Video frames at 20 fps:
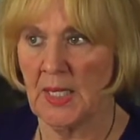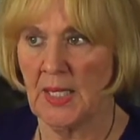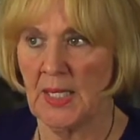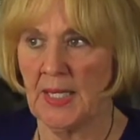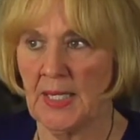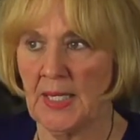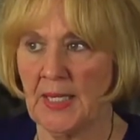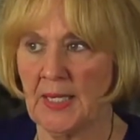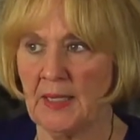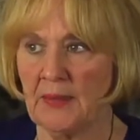
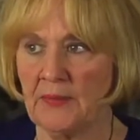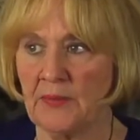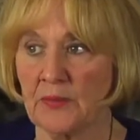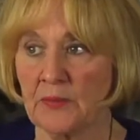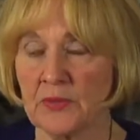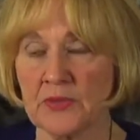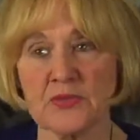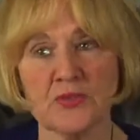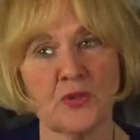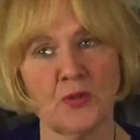And there
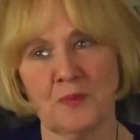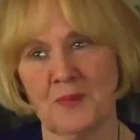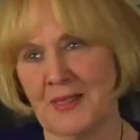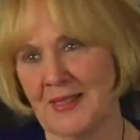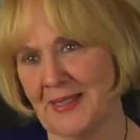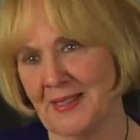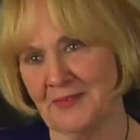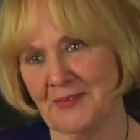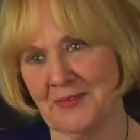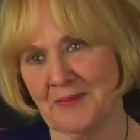were so
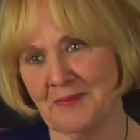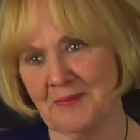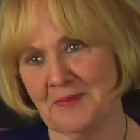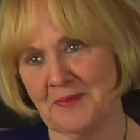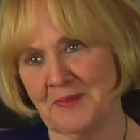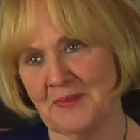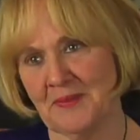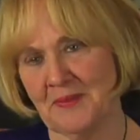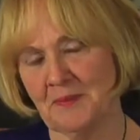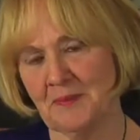many of them.
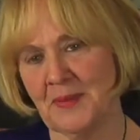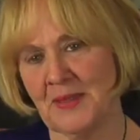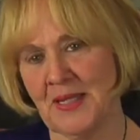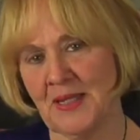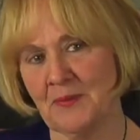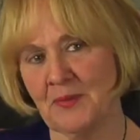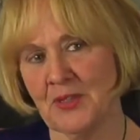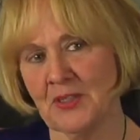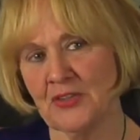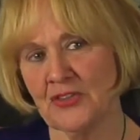But
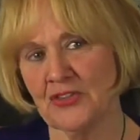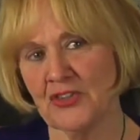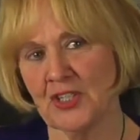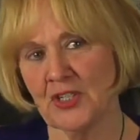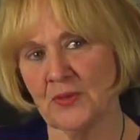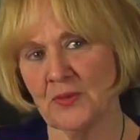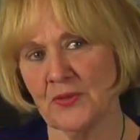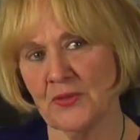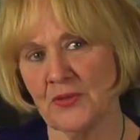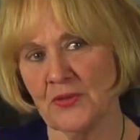I'm going to
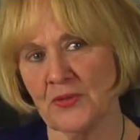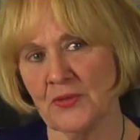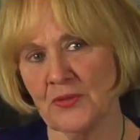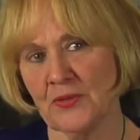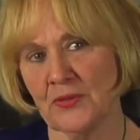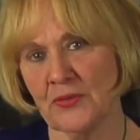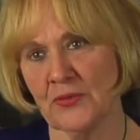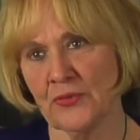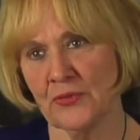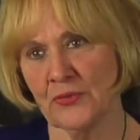share with
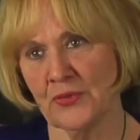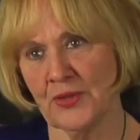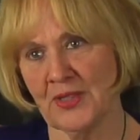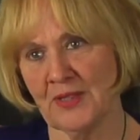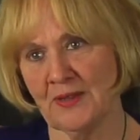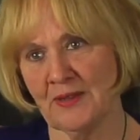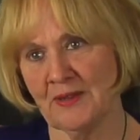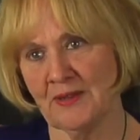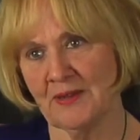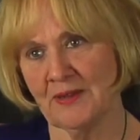you 3
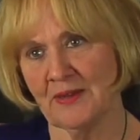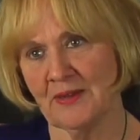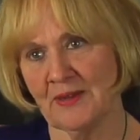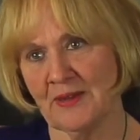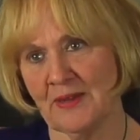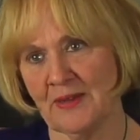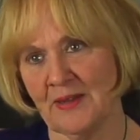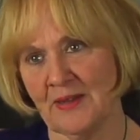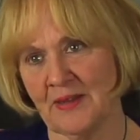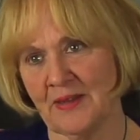
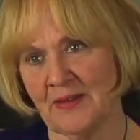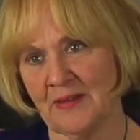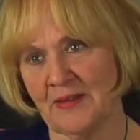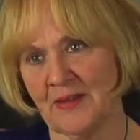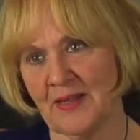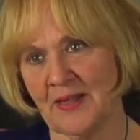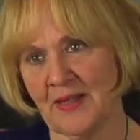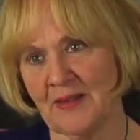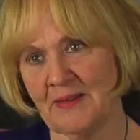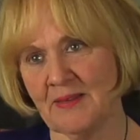
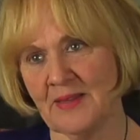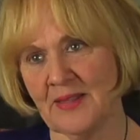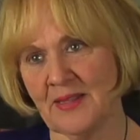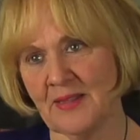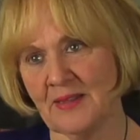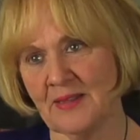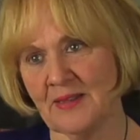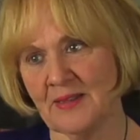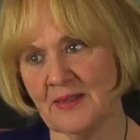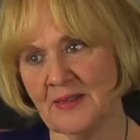that I
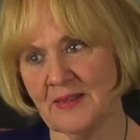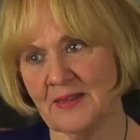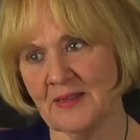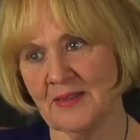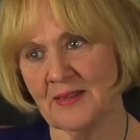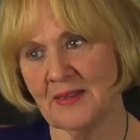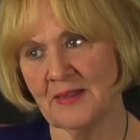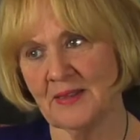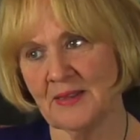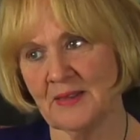think
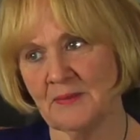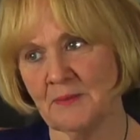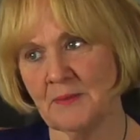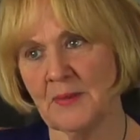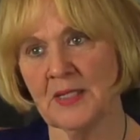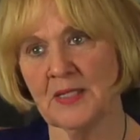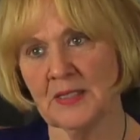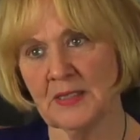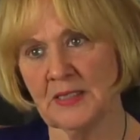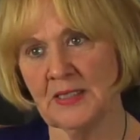
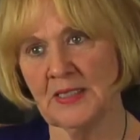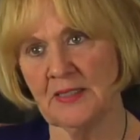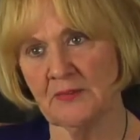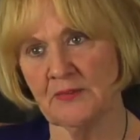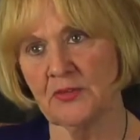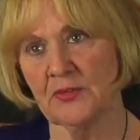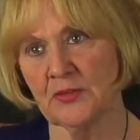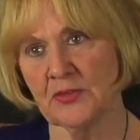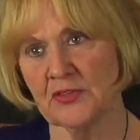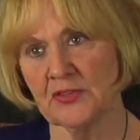markedly
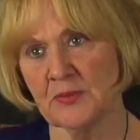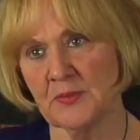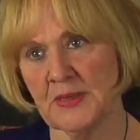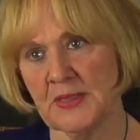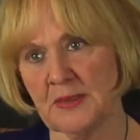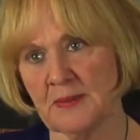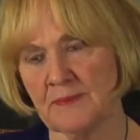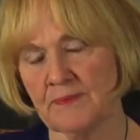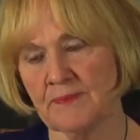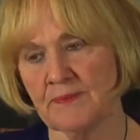influenced
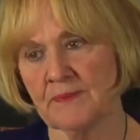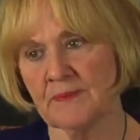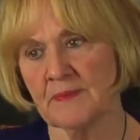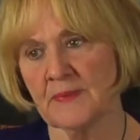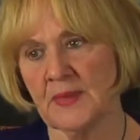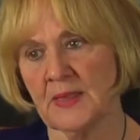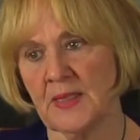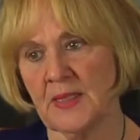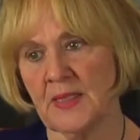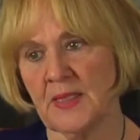me.
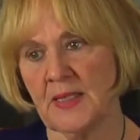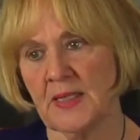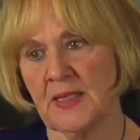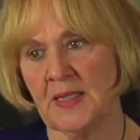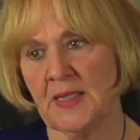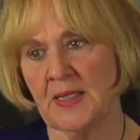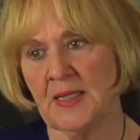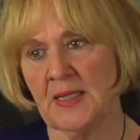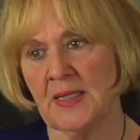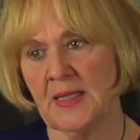
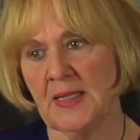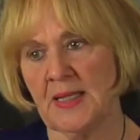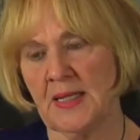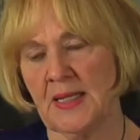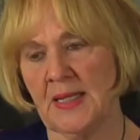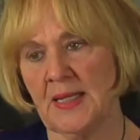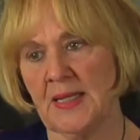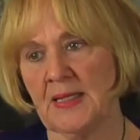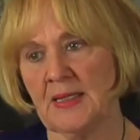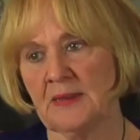
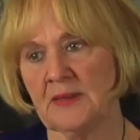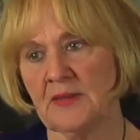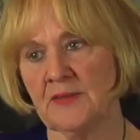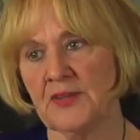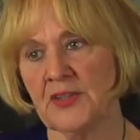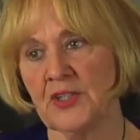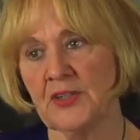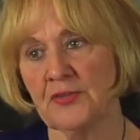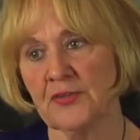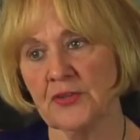And the
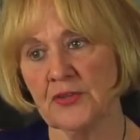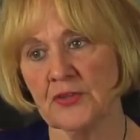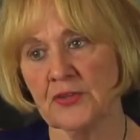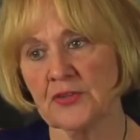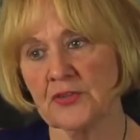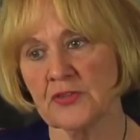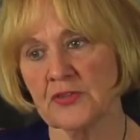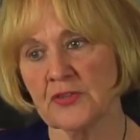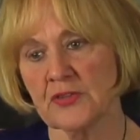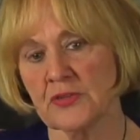very
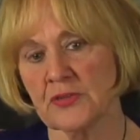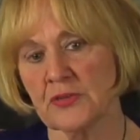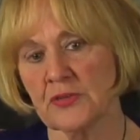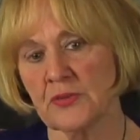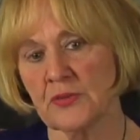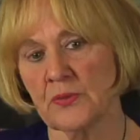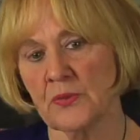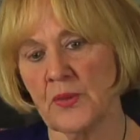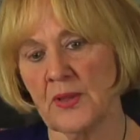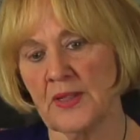first
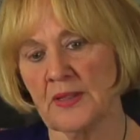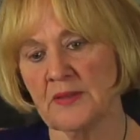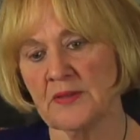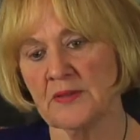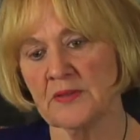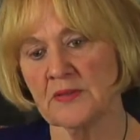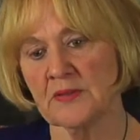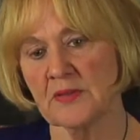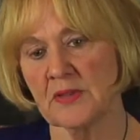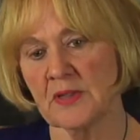
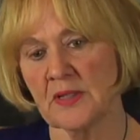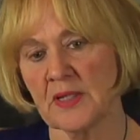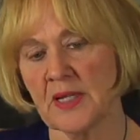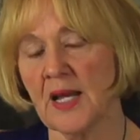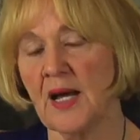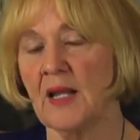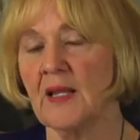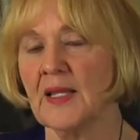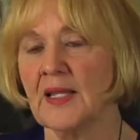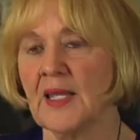was a
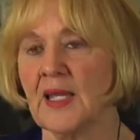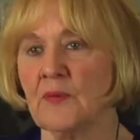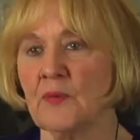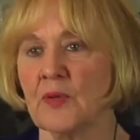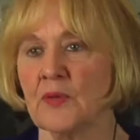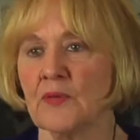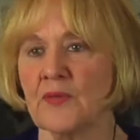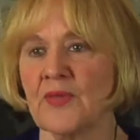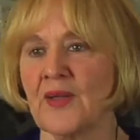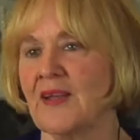colleague I
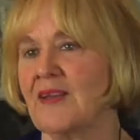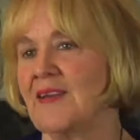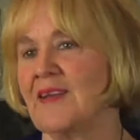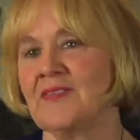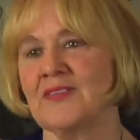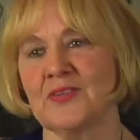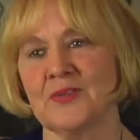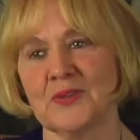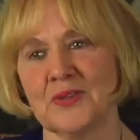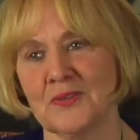worked with, I
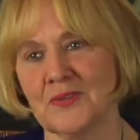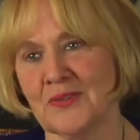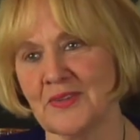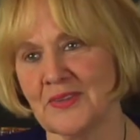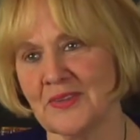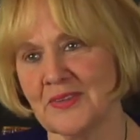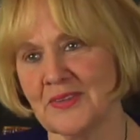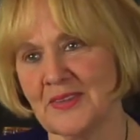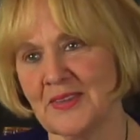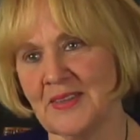loved to work
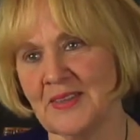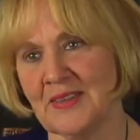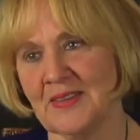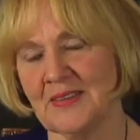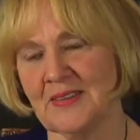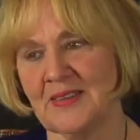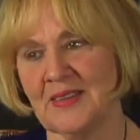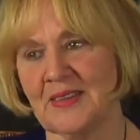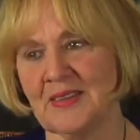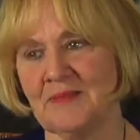with.
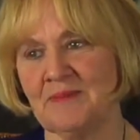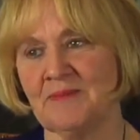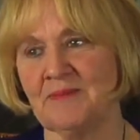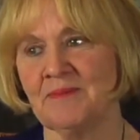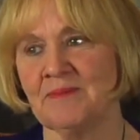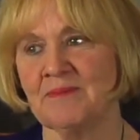And